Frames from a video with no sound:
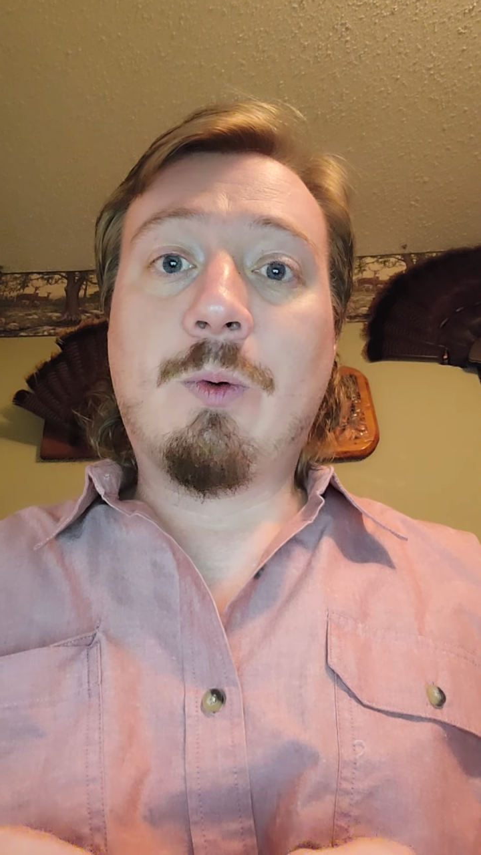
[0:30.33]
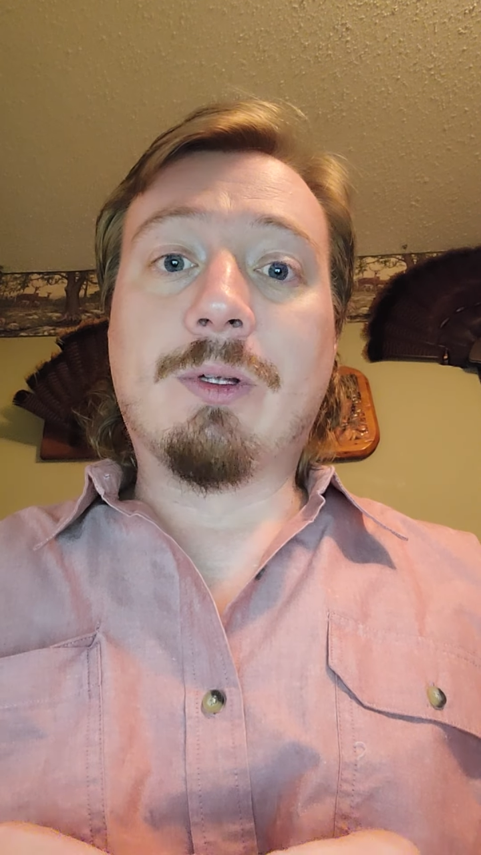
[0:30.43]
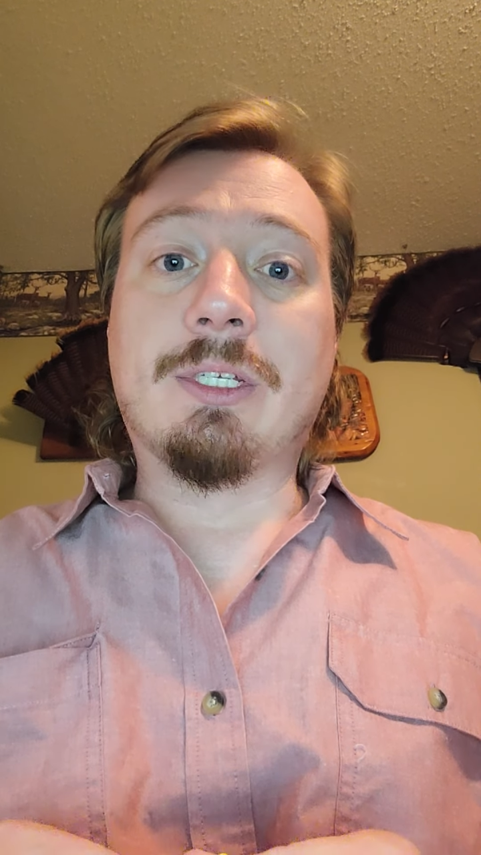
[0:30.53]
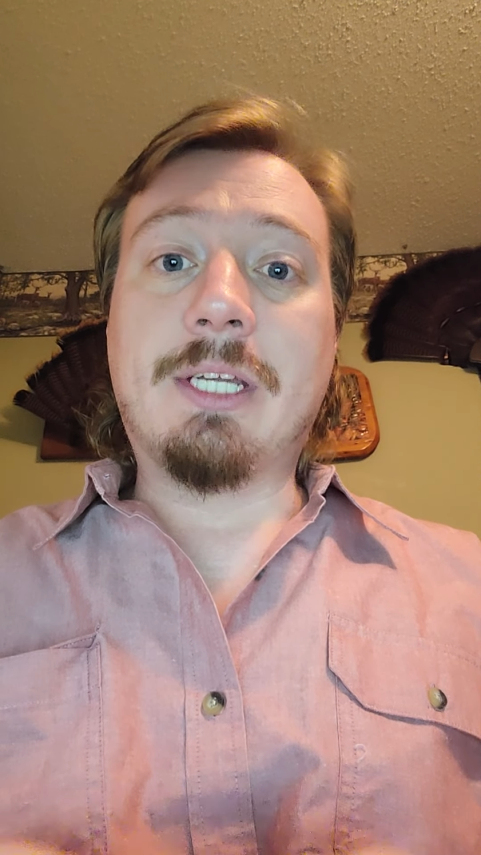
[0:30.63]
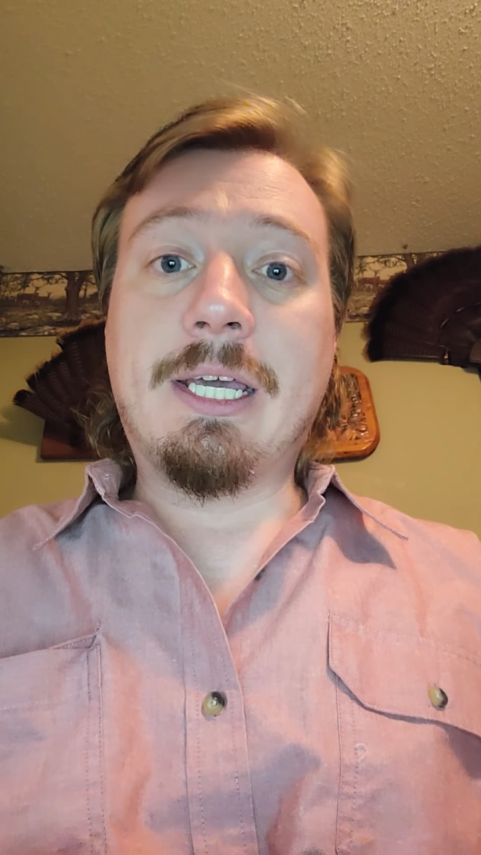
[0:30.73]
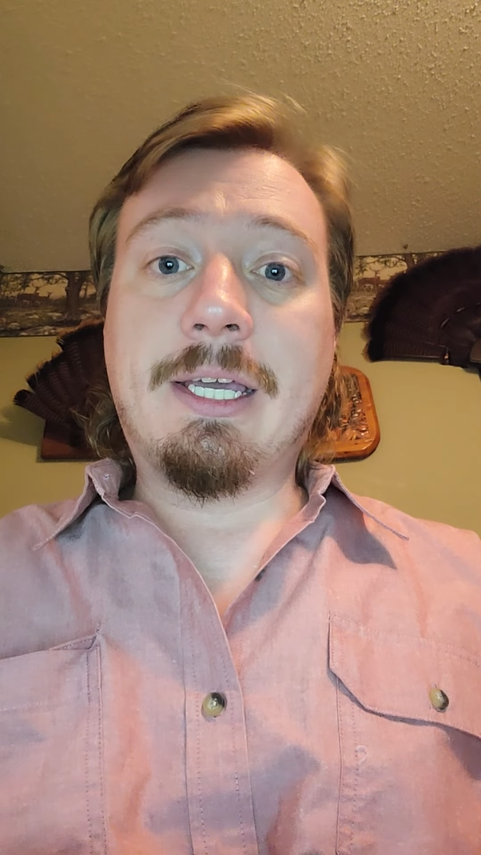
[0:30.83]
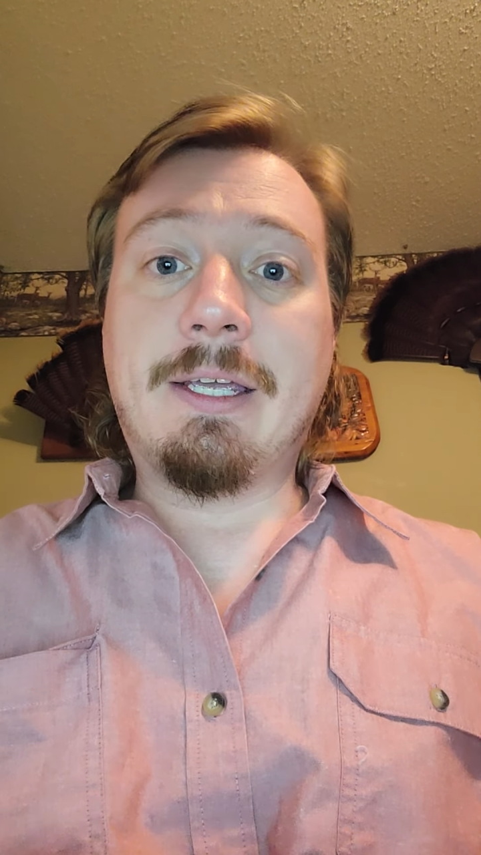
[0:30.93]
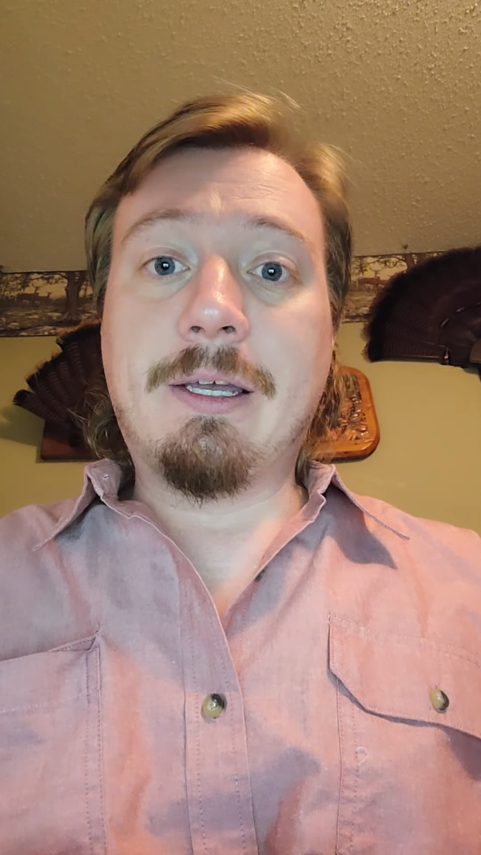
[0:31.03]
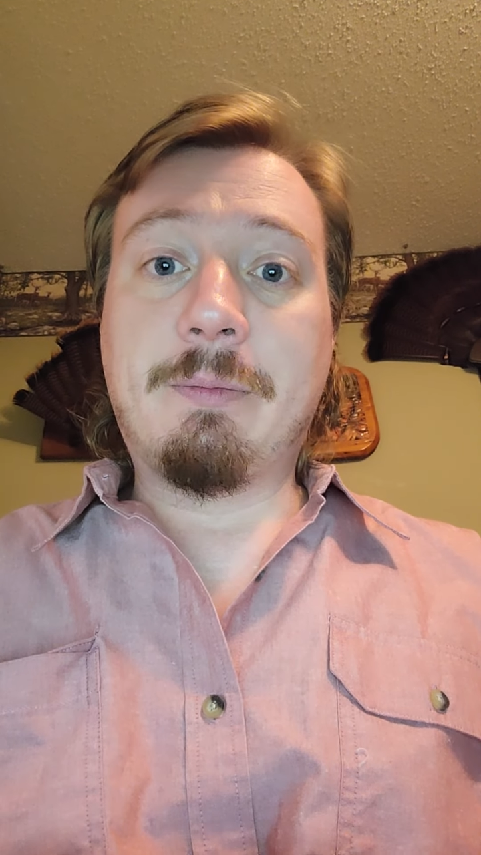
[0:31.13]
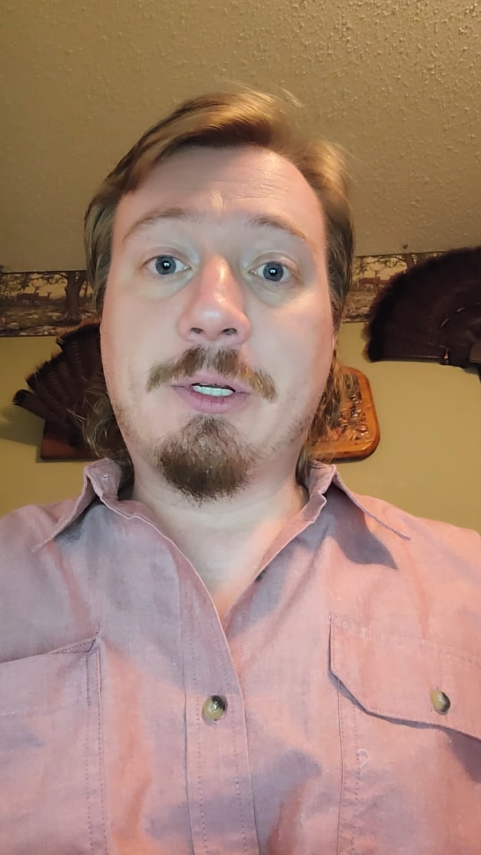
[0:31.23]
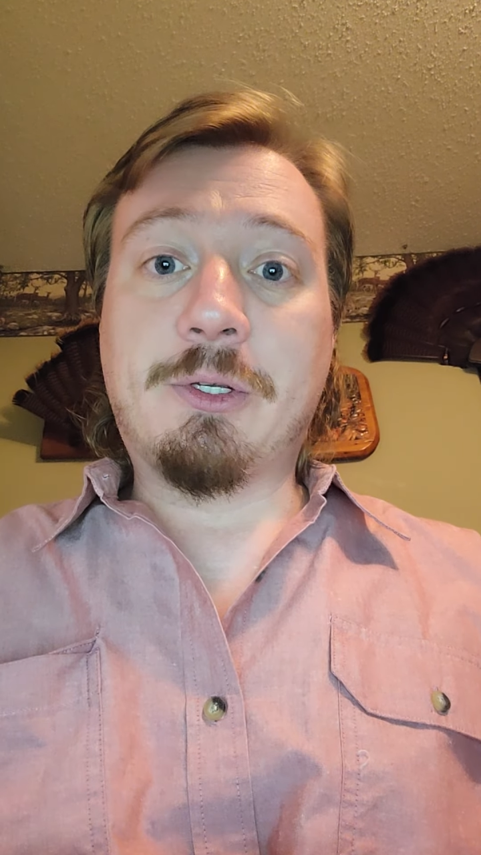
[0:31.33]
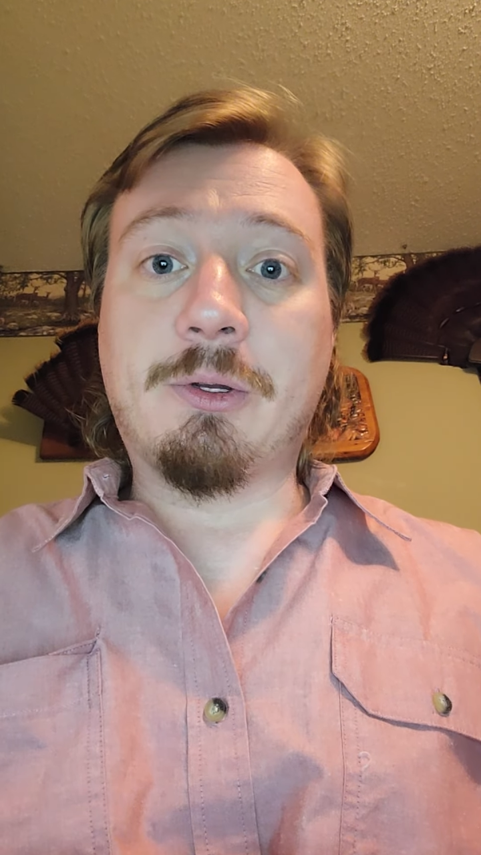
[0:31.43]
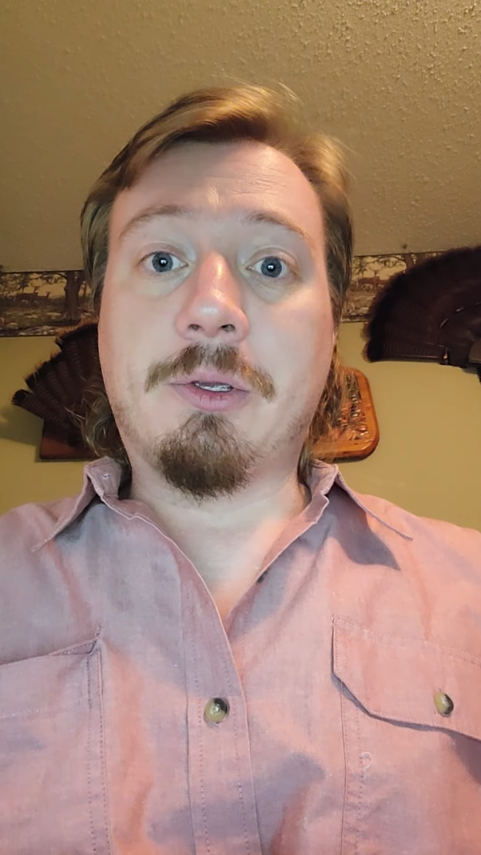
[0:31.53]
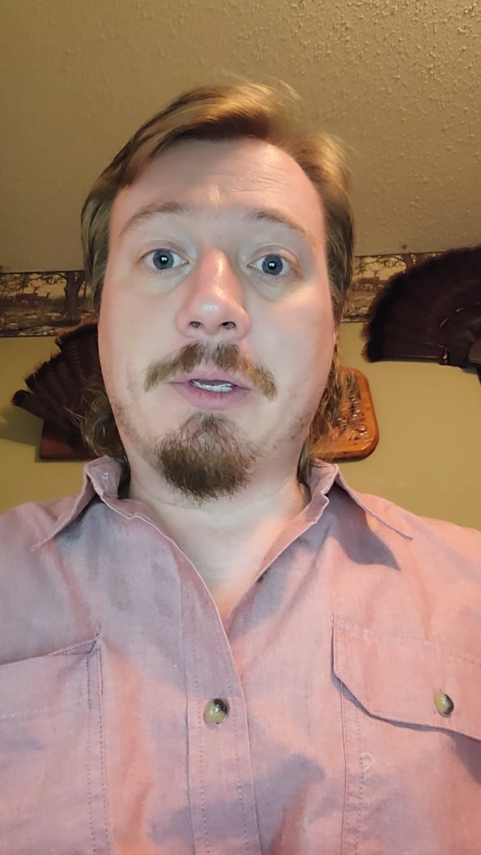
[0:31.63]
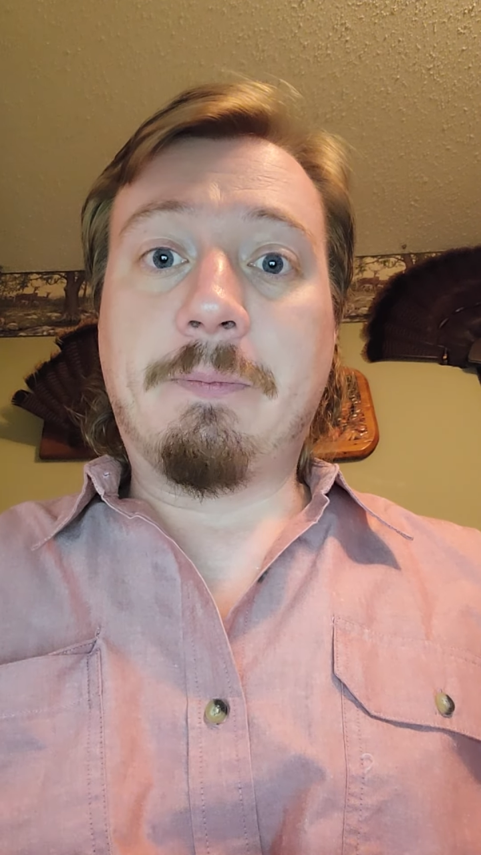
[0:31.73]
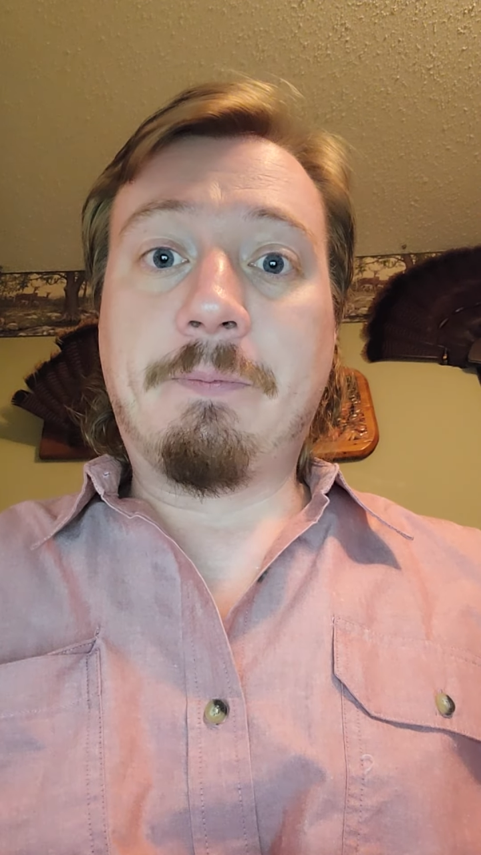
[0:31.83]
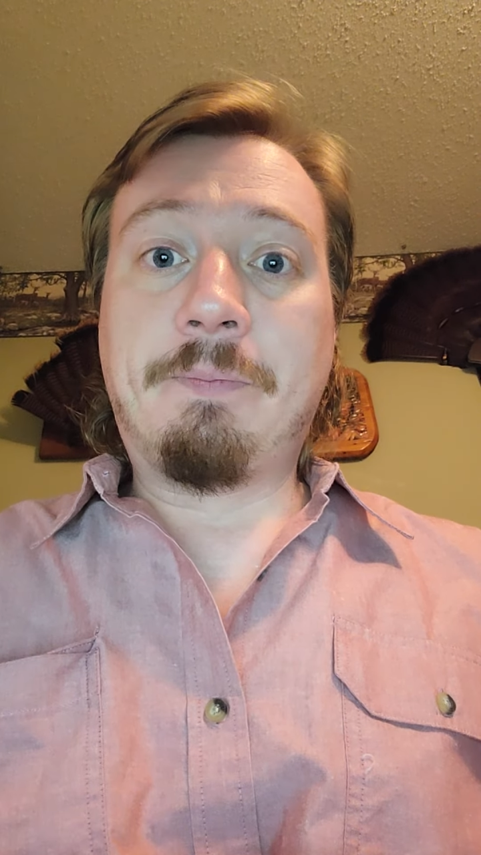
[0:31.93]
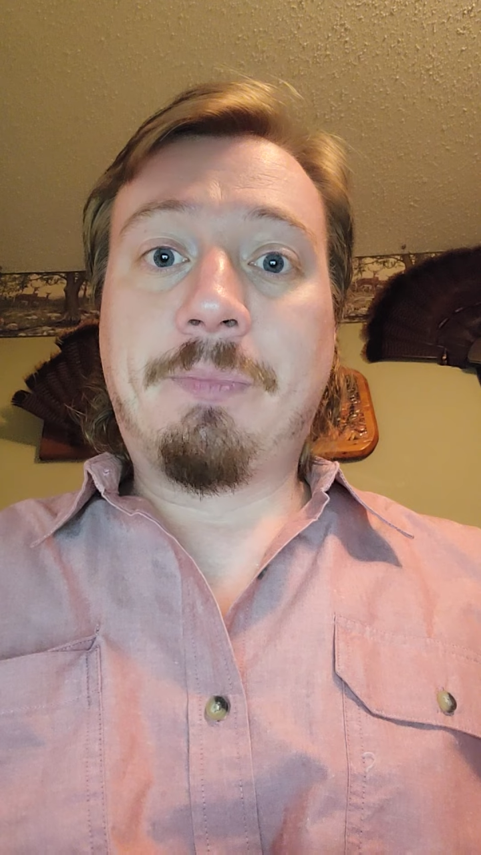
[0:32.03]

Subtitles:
Well, today I'm going to show you